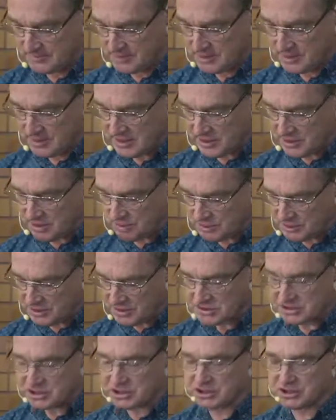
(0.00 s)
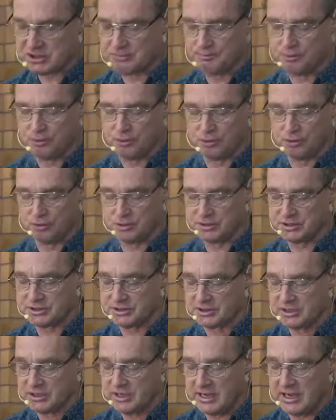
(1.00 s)
And I want us just to
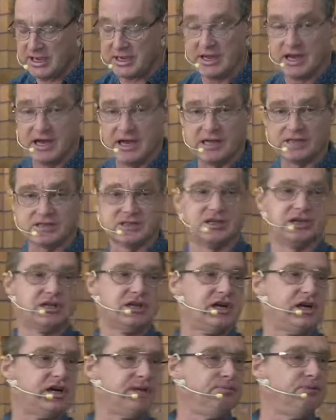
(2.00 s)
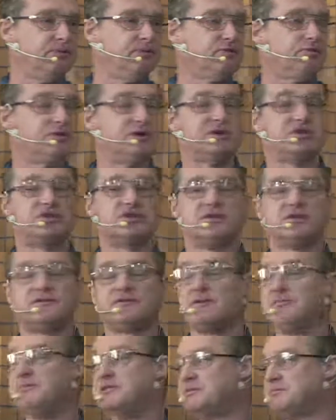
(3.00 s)
pause and ask a couple of questions
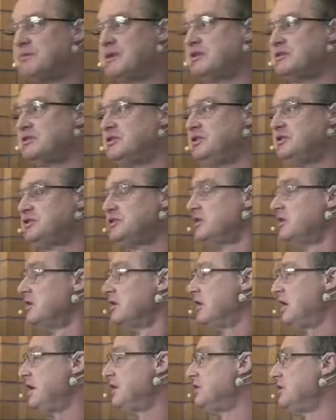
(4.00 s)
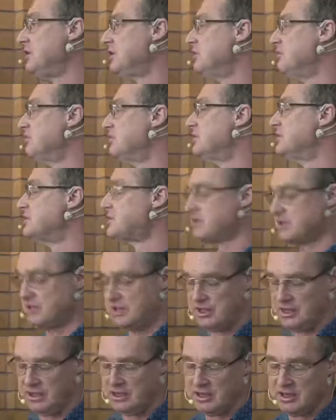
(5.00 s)
from this passage and then look and
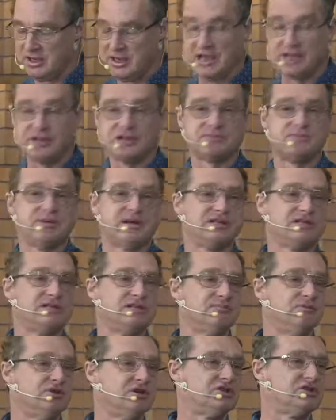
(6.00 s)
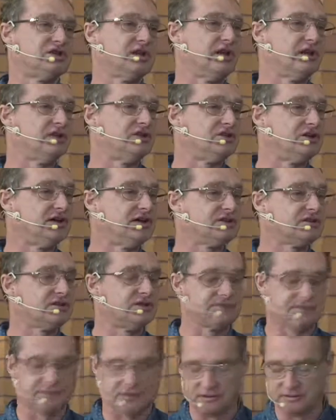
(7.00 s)
see how this passage might challenge us
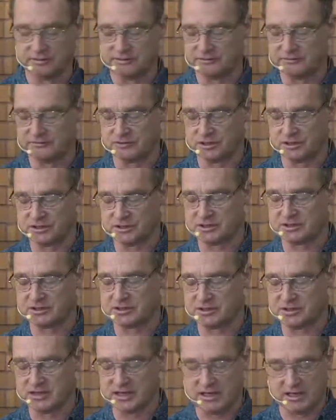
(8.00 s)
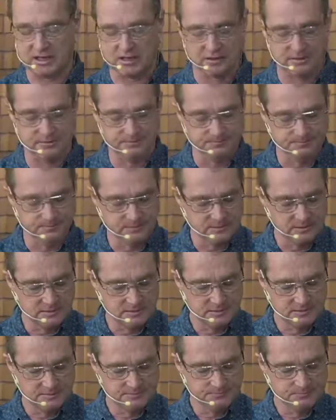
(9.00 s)
as followers of Jesus today.
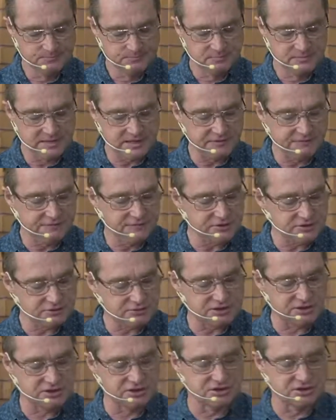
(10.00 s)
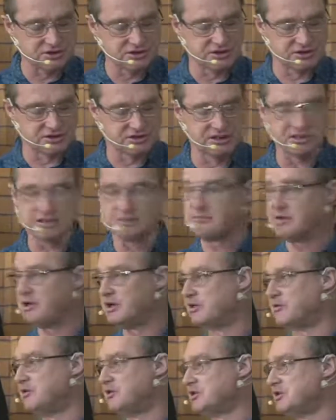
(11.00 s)
Now, the first question is this. These are
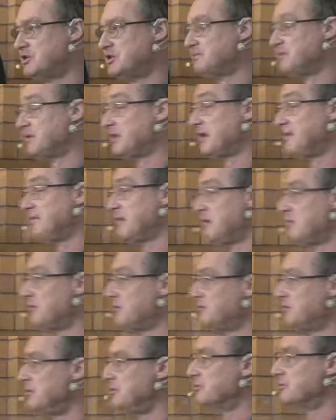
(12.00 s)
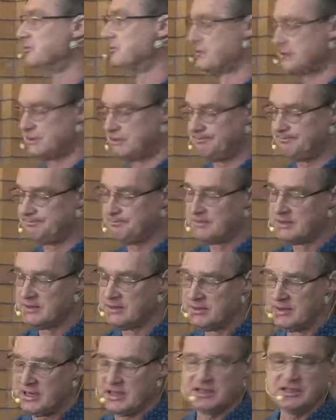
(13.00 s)
my questions, but they may well be yours.
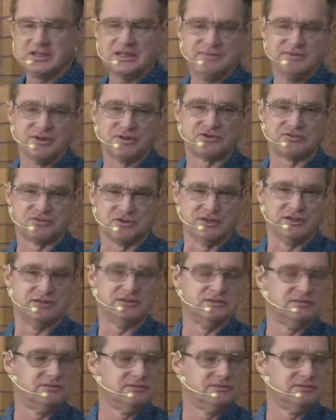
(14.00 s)
Are demons real?